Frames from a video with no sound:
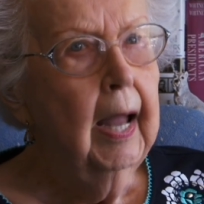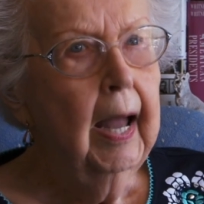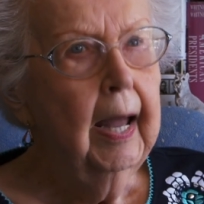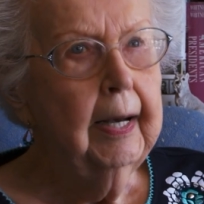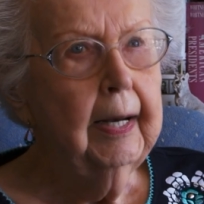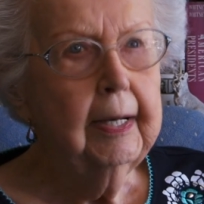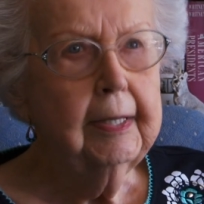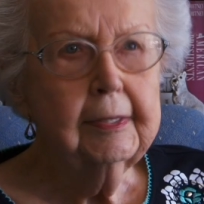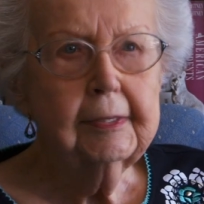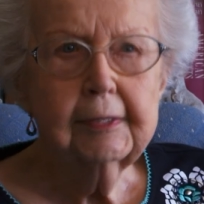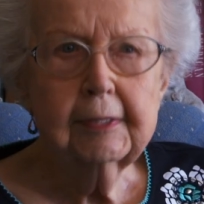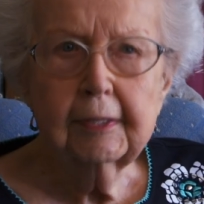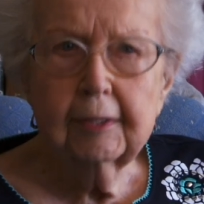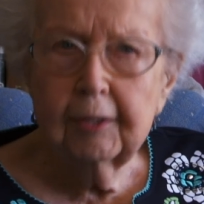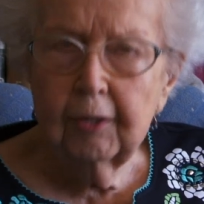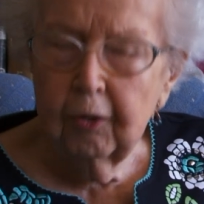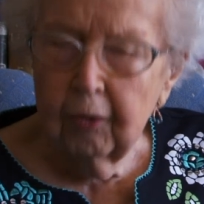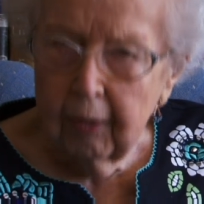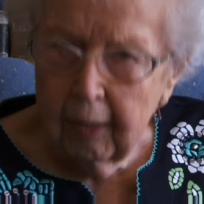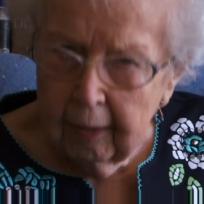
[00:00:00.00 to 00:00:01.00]
And I said,
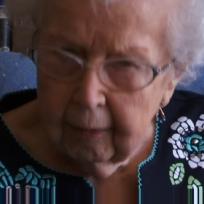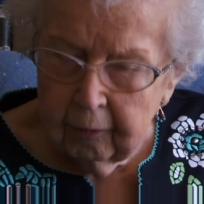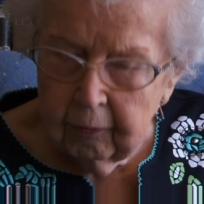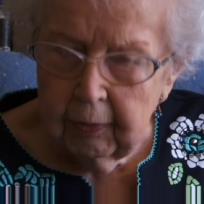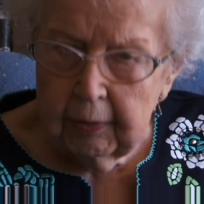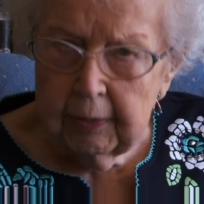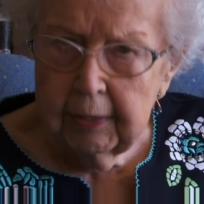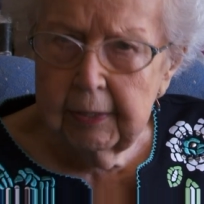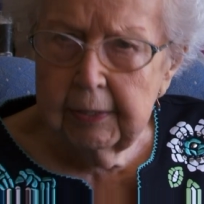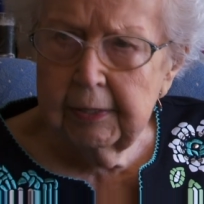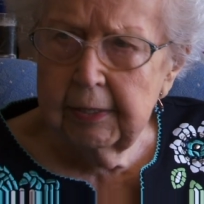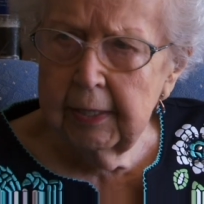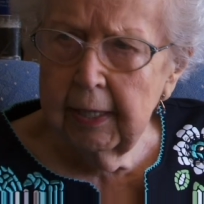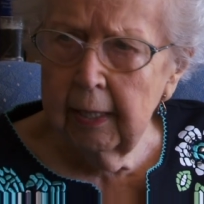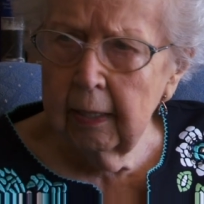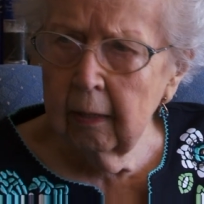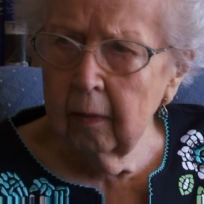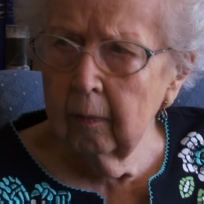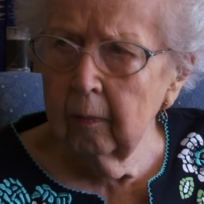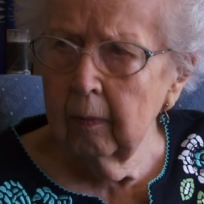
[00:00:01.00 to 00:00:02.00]
"You're hungry?" And he said,
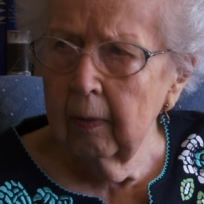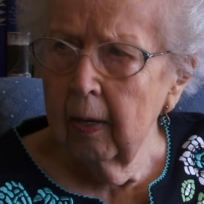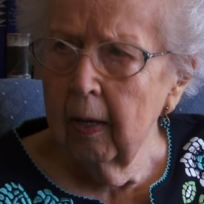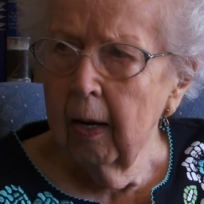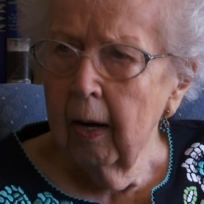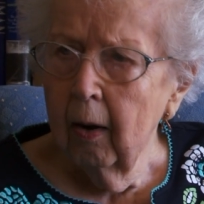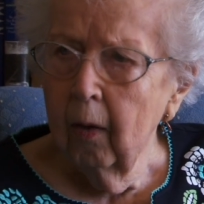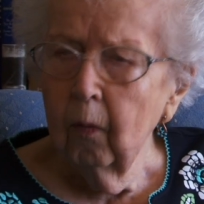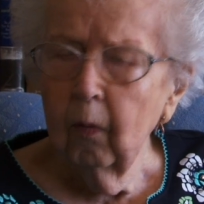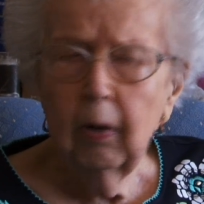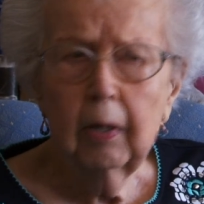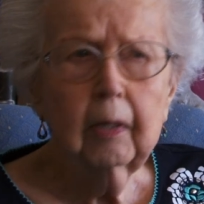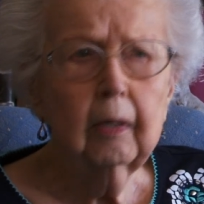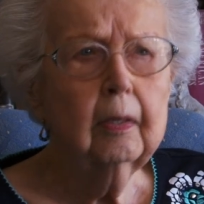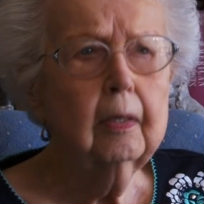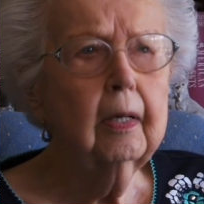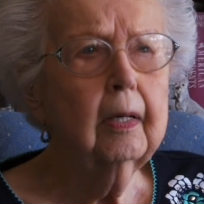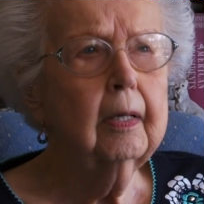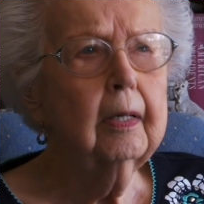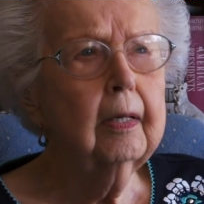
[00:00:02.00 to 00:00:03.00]
"Yeah. What
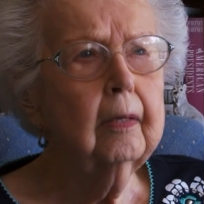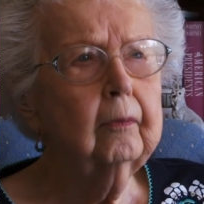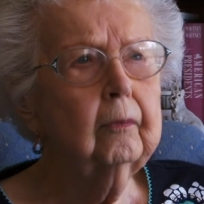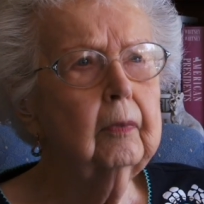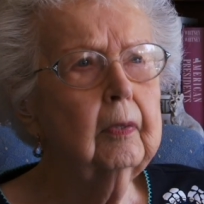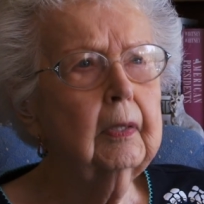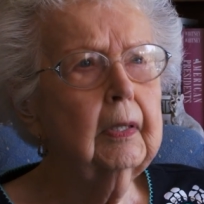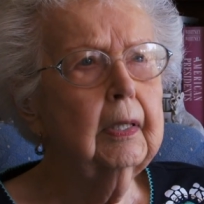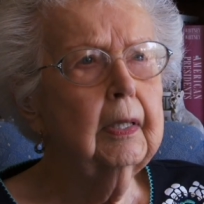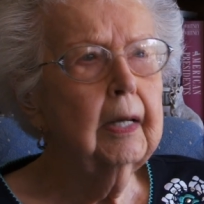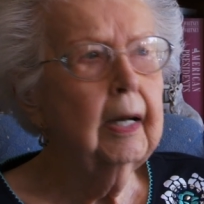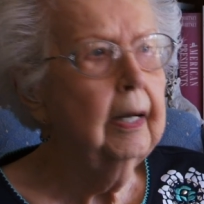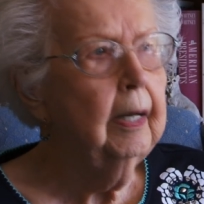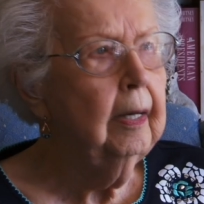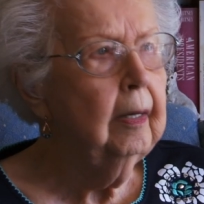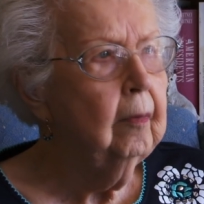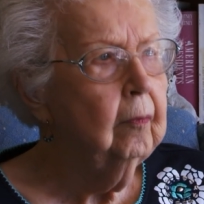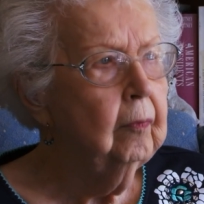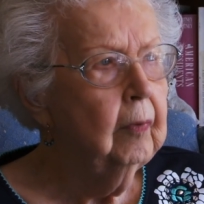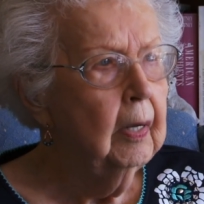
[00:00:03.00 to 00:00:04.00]
can I What can I
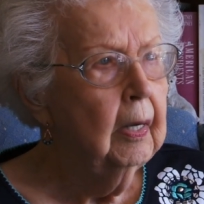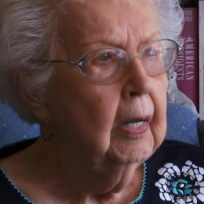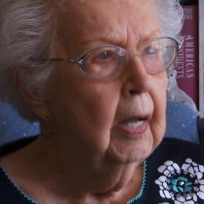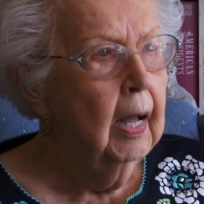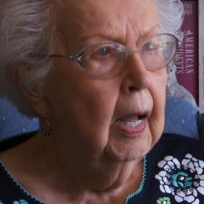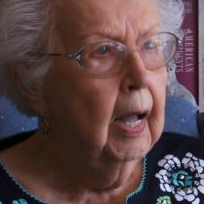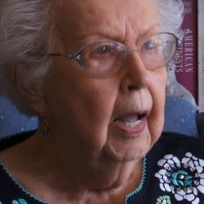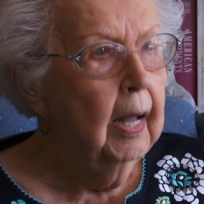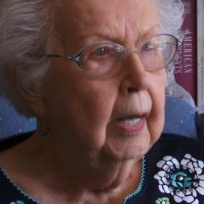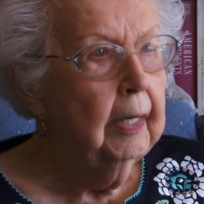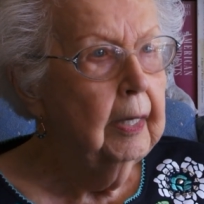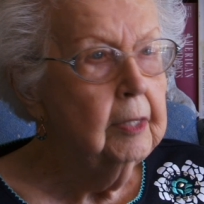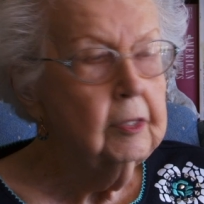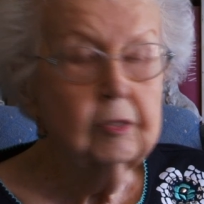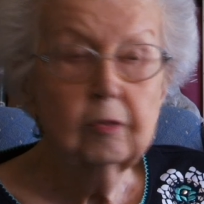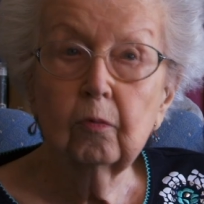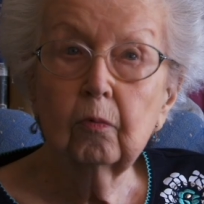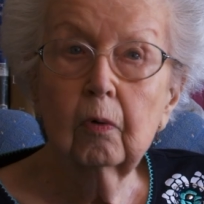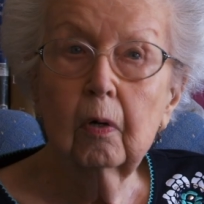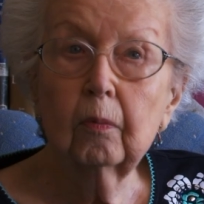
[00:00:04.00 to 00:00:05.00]
have?" And I
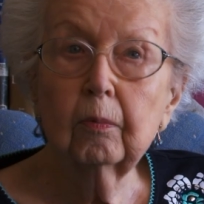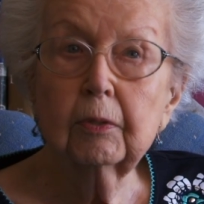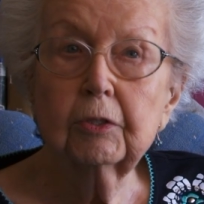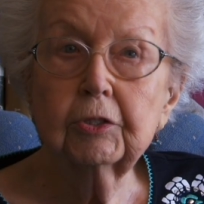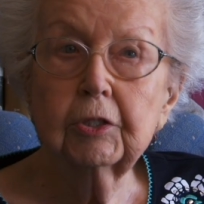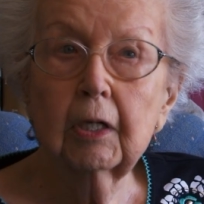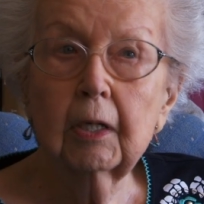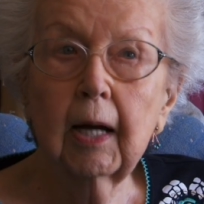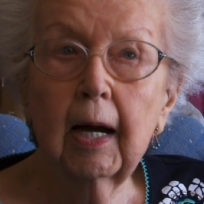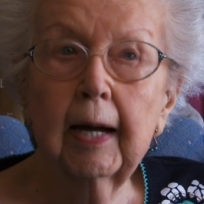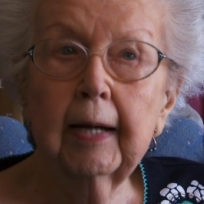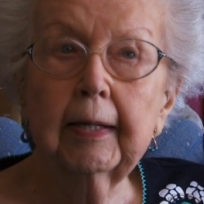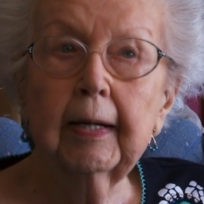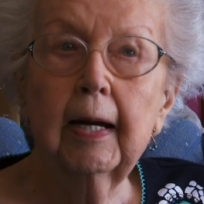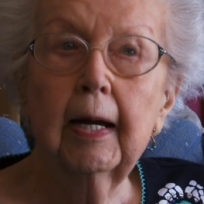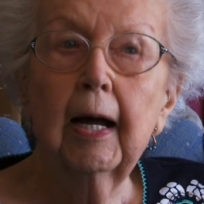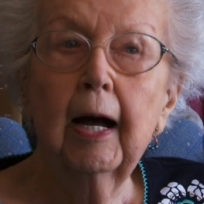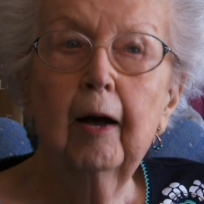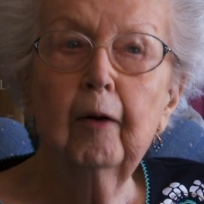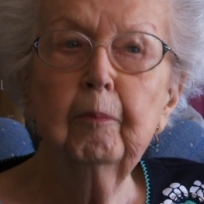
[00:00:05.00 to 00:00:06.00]
said, "What would you like?
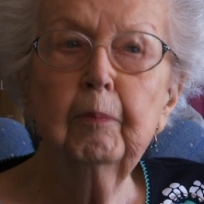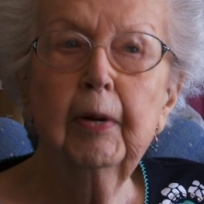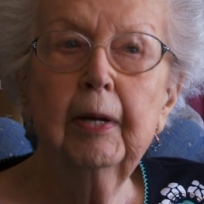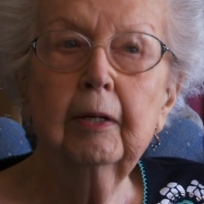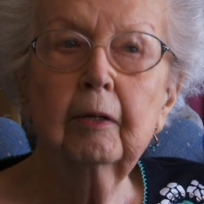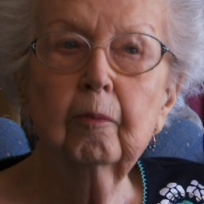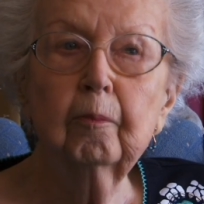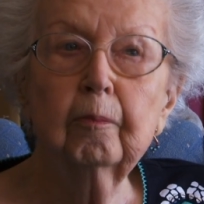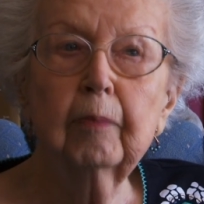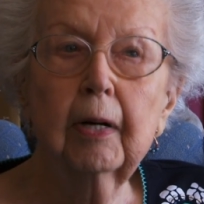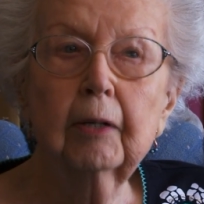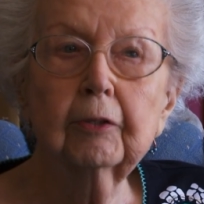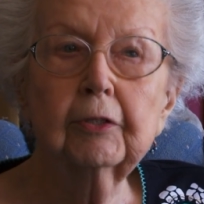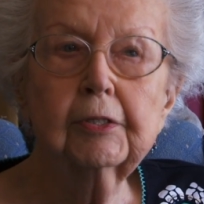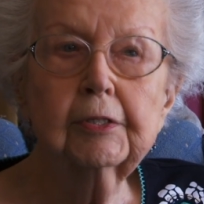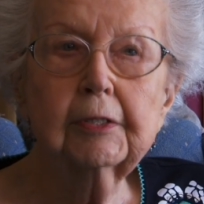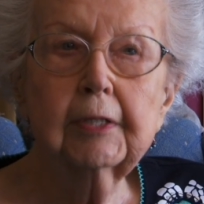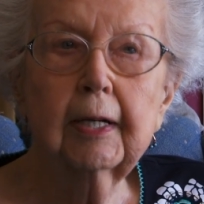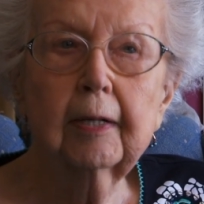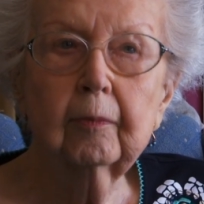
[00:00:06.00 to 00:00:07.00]
A peanut butter
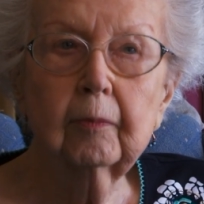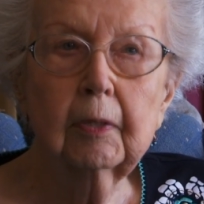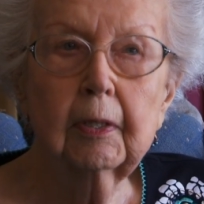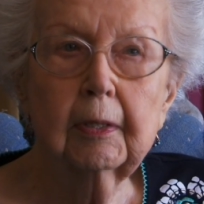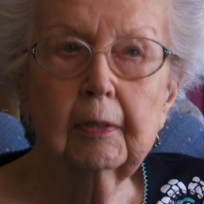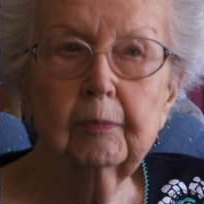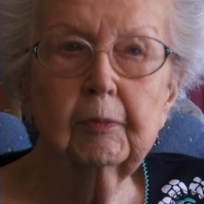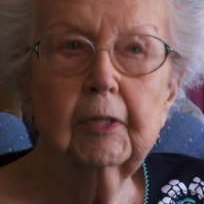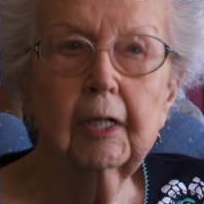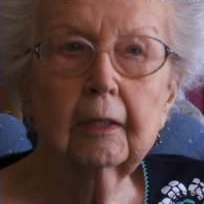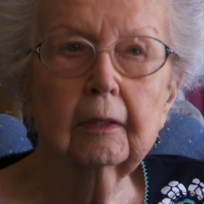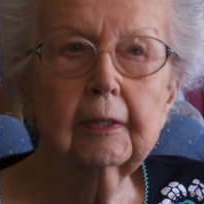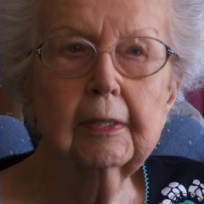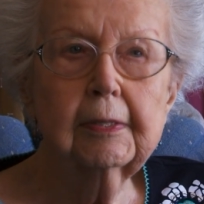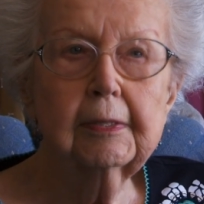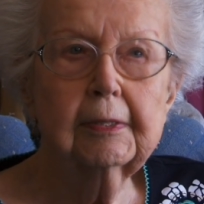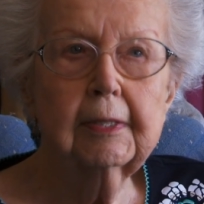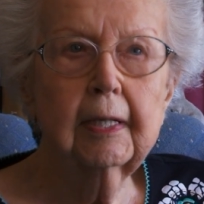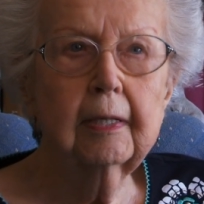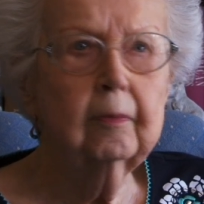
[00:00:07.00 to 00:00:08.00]
sandwich, jelly
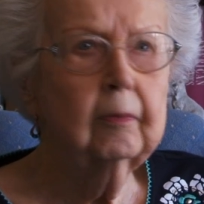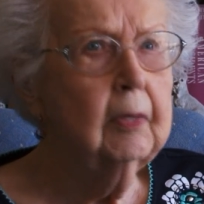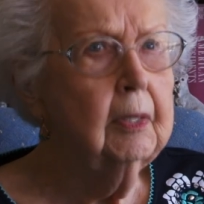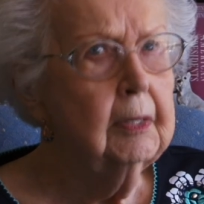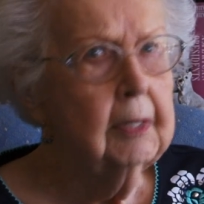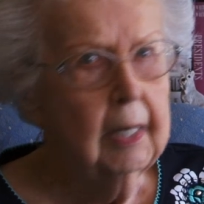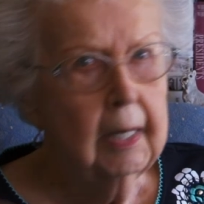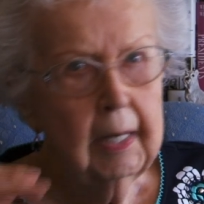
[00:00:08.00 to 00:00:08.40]
sandwich."